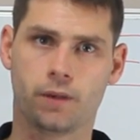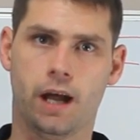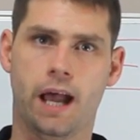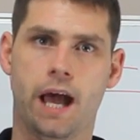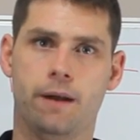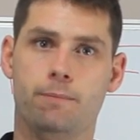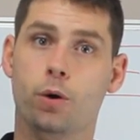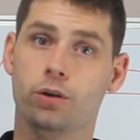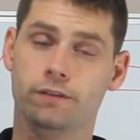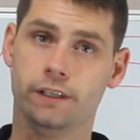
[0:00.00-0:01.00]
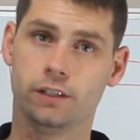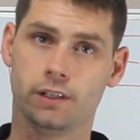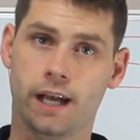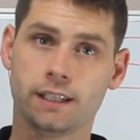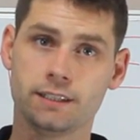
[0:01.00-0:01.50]
I had a motor vehicle
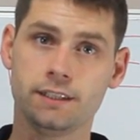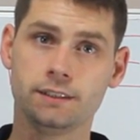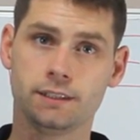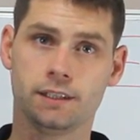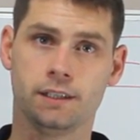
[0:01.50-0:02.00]
accident